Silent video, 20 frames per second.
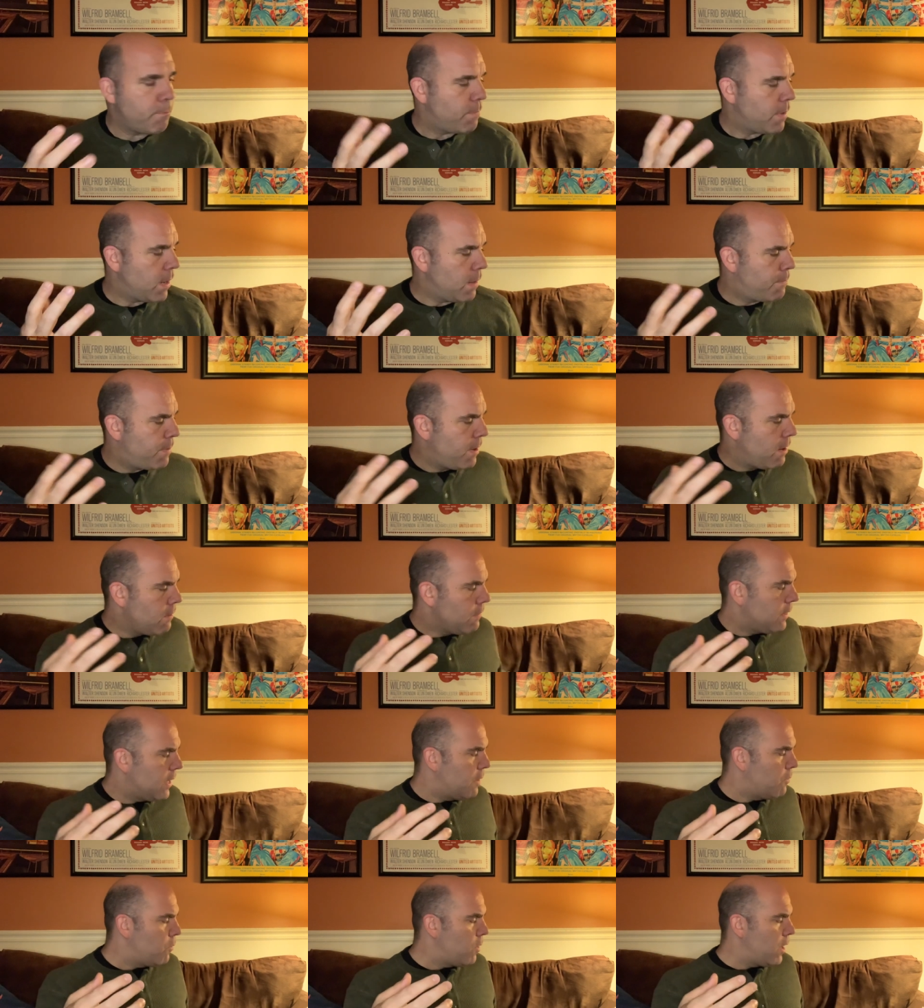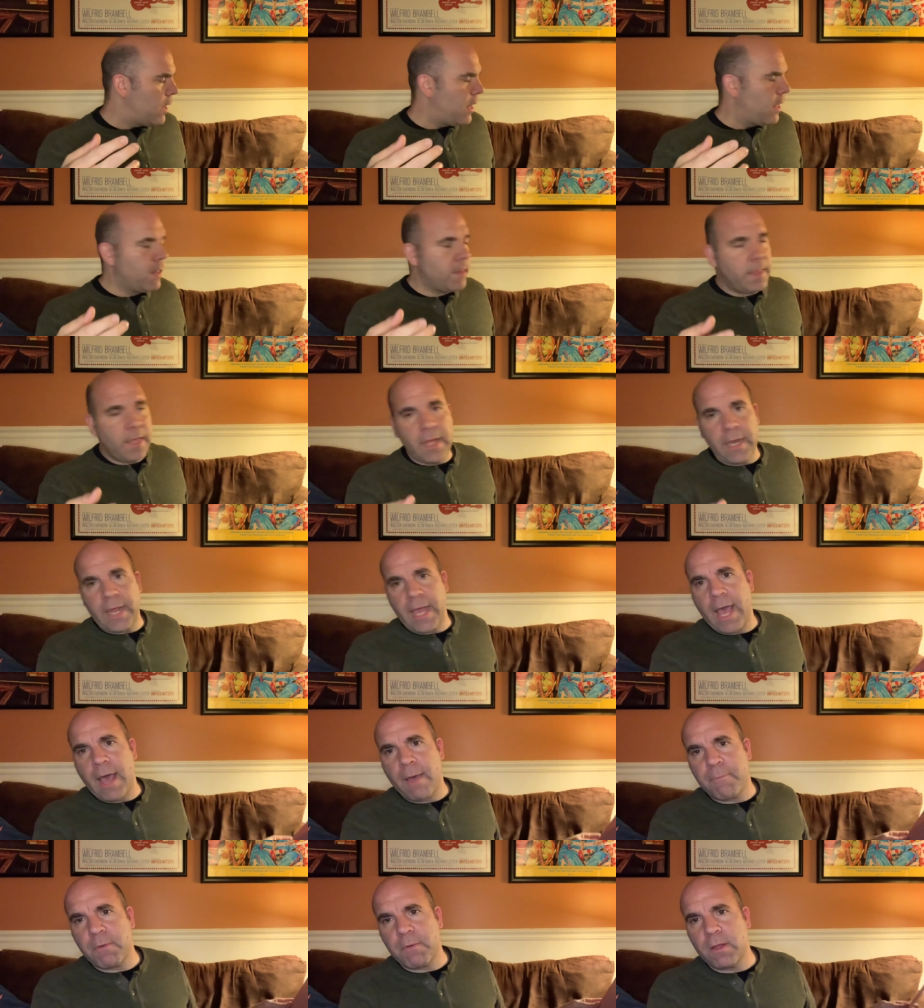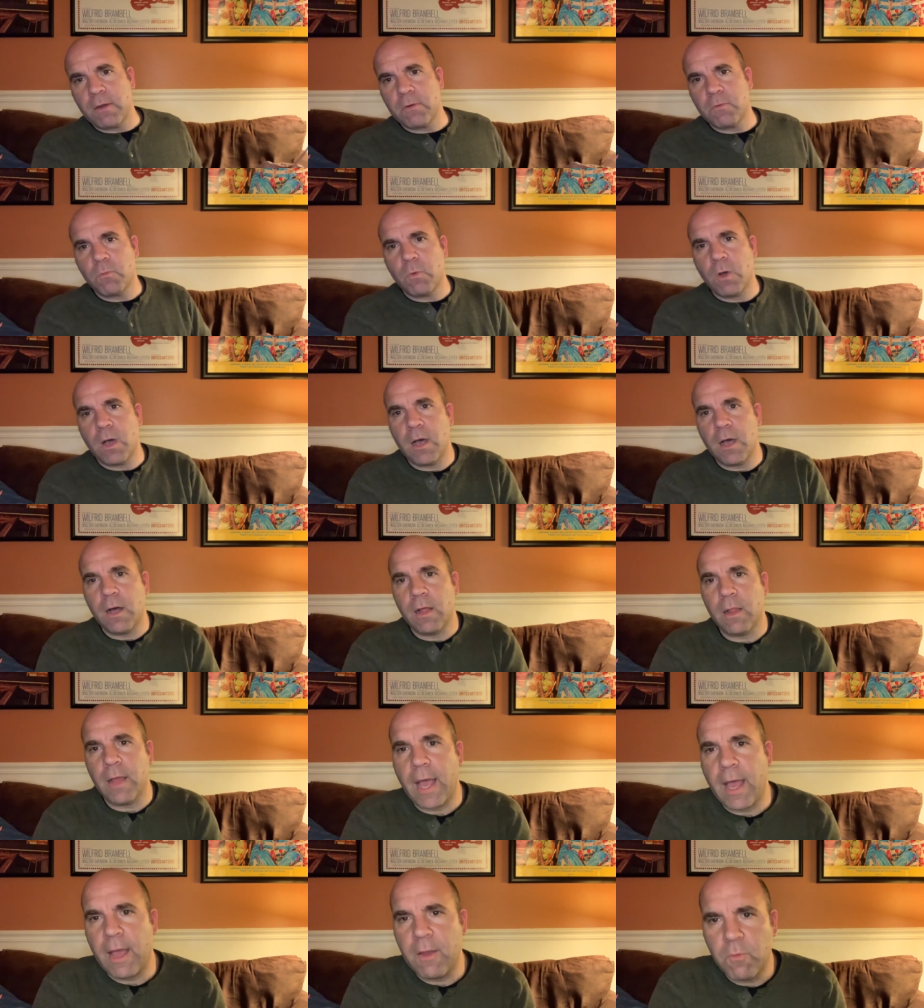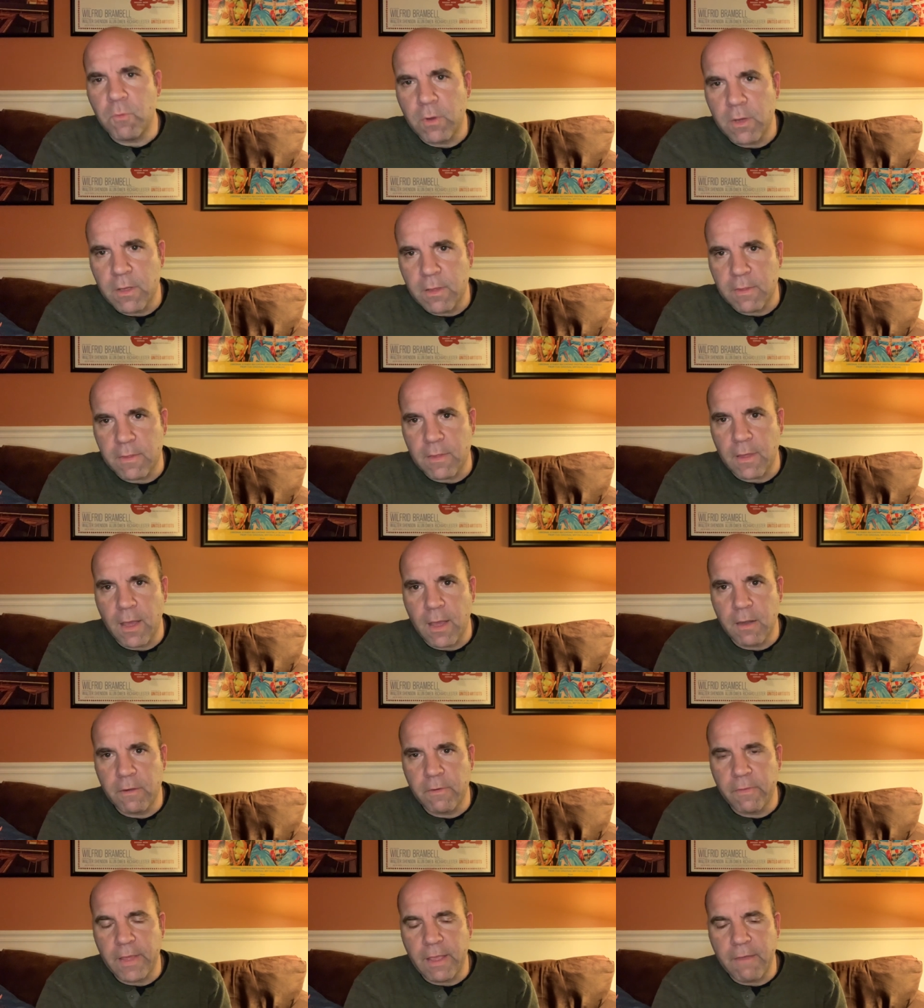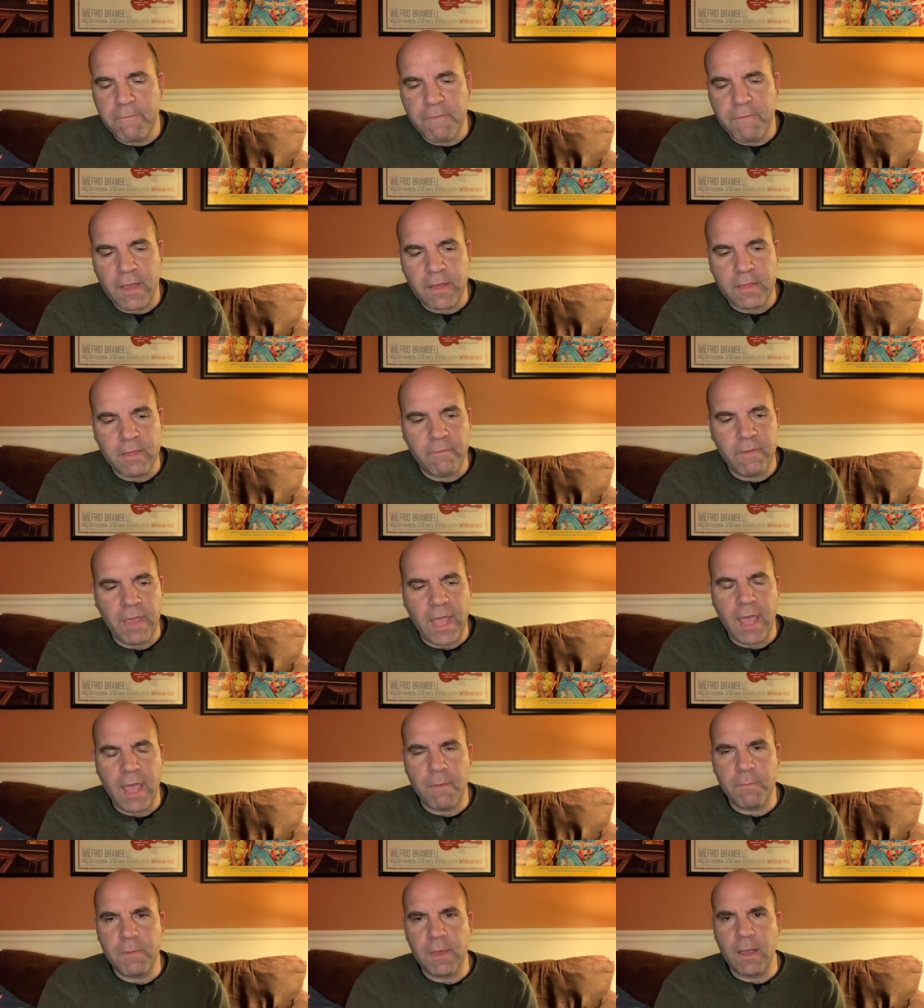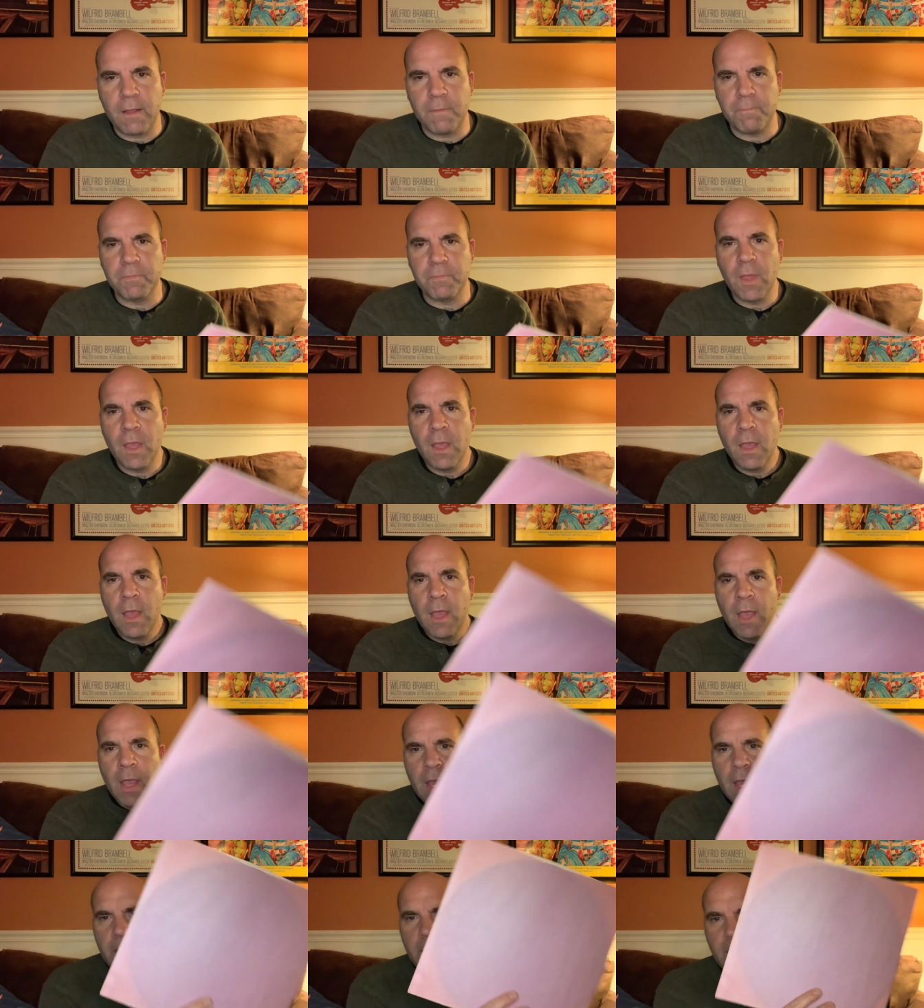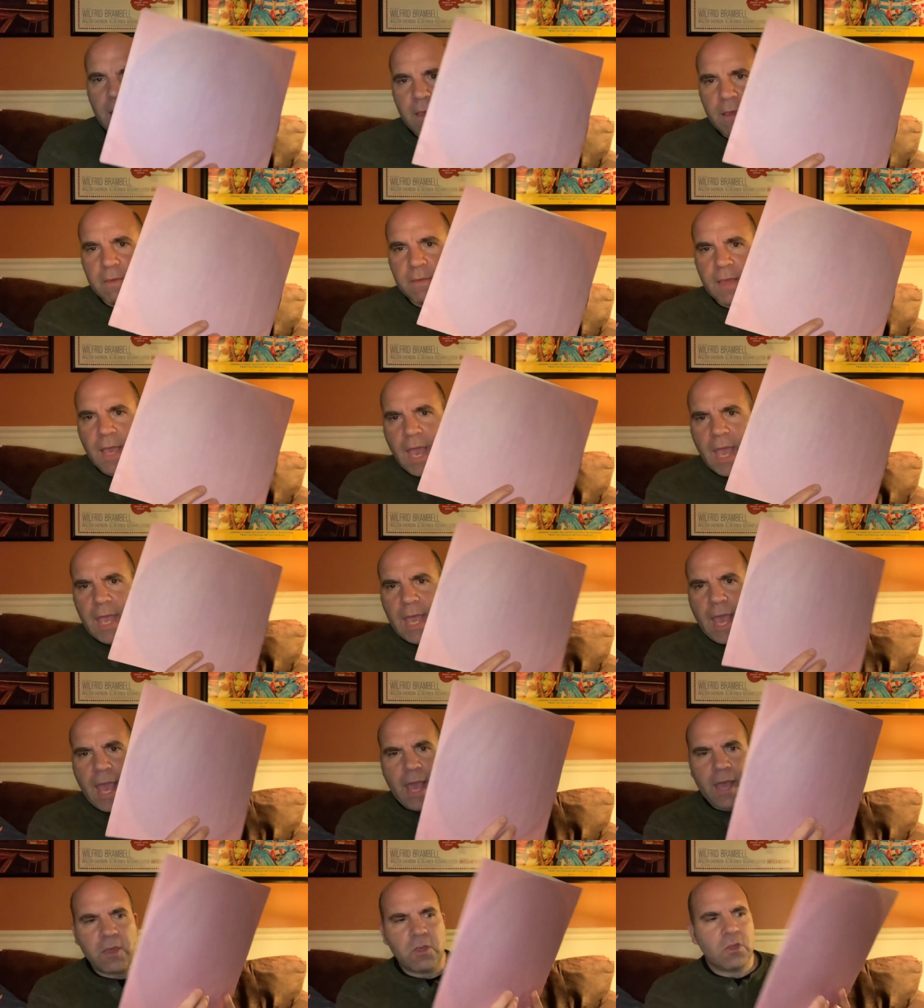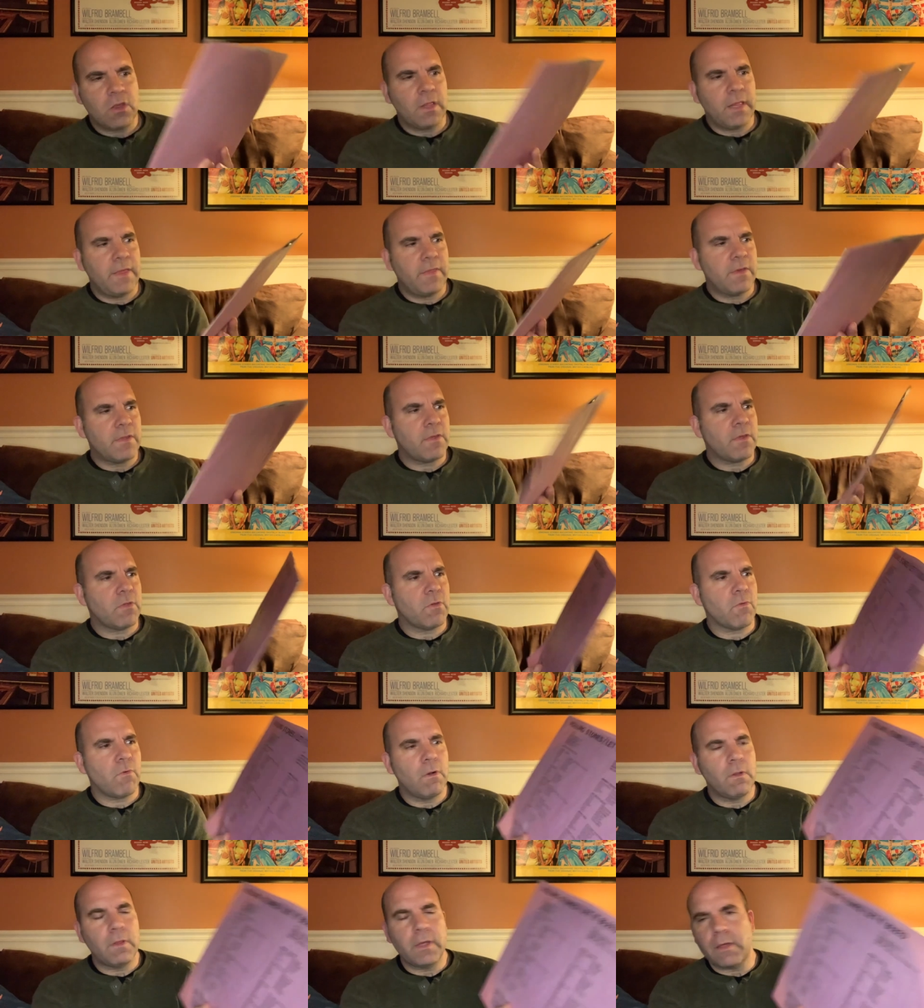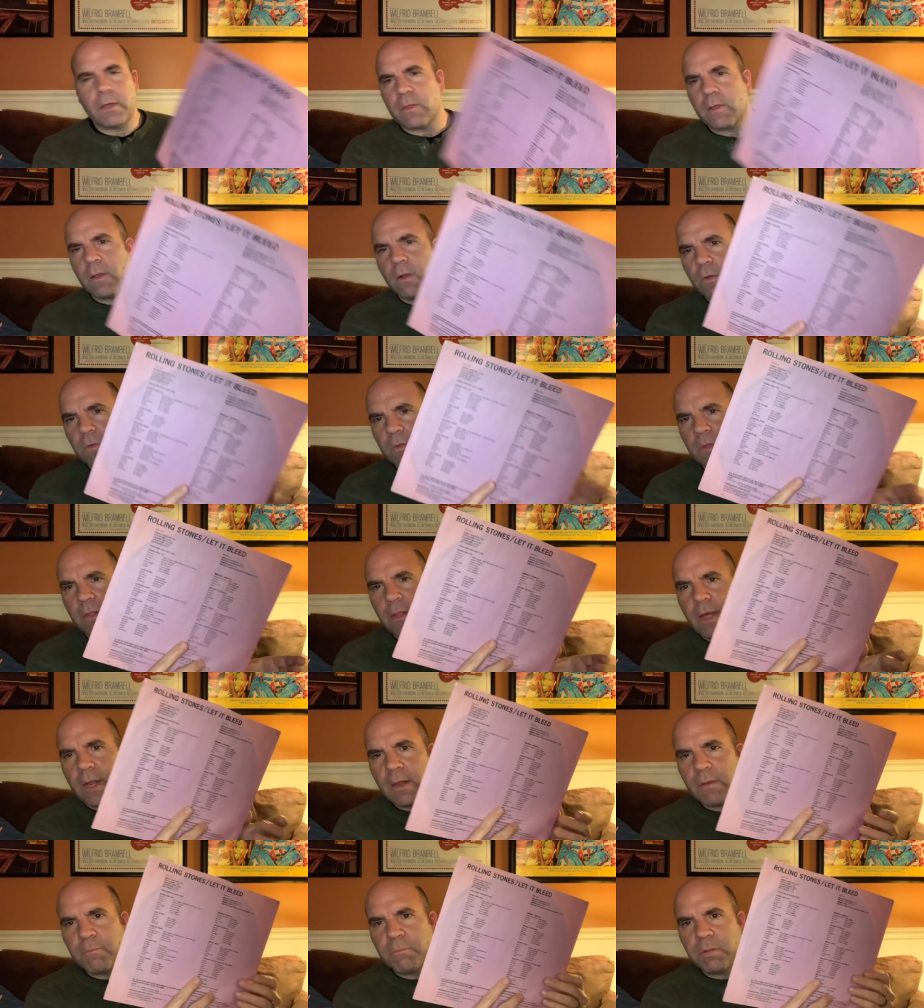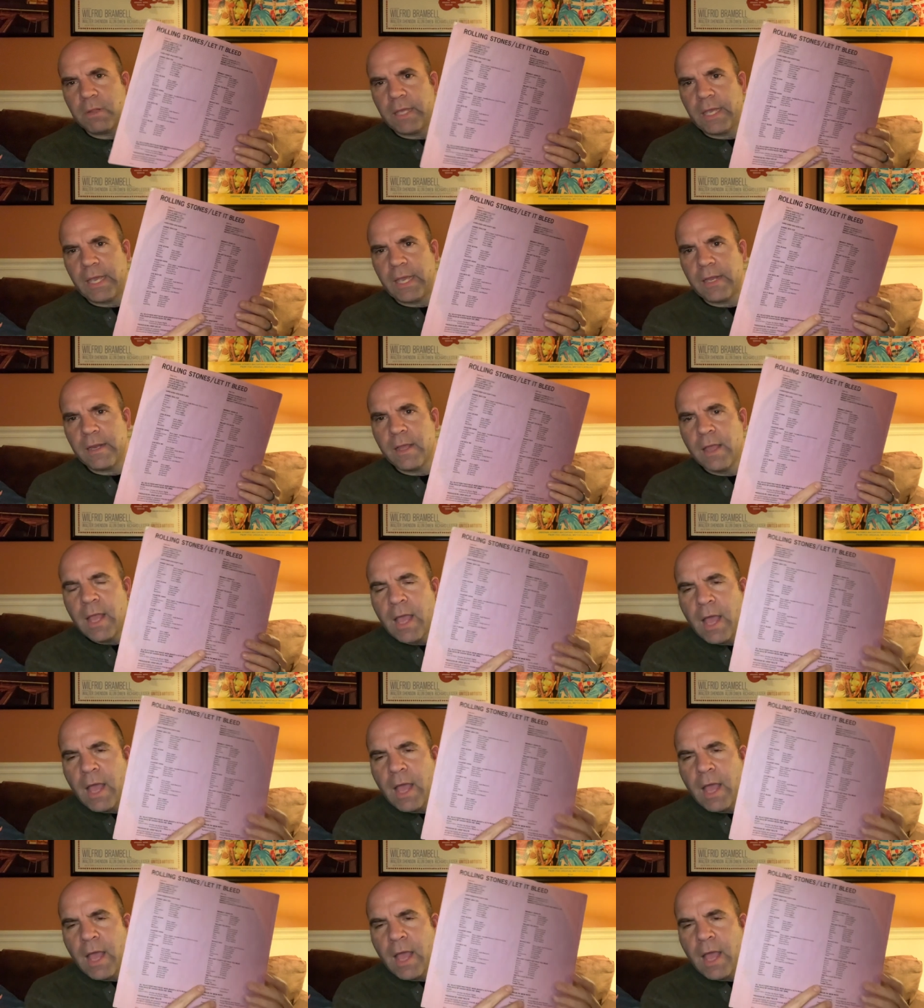But apparently what did happen while I was under the effects of Ambien is this is the Rolling Stones' Let It Bleed.